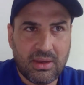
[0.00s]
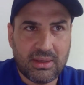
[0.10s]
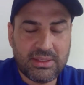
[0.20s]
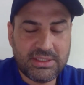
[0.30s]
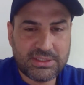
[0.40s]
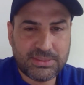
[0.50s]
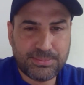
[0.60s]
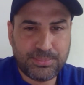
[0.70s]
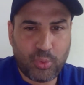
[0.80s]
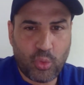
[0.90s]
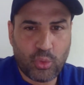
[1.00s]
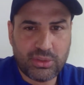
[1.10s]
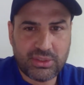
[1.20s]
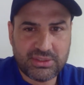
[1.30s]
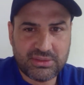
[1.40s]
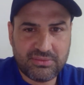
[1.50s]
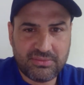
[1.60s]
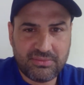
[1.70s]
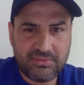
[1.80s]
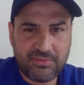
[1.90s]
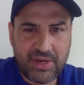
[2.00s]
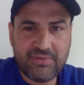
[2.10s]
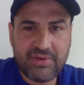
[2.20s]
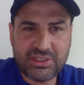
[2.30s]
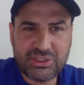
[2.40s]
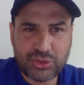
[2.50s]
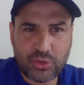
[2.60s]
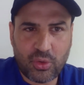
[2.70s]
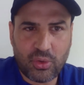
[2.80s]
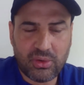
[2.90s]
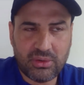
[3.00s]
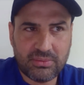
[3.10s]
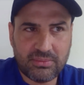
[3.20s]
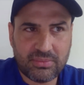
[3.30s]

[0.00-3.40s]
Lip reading: I think sport is a very, very strong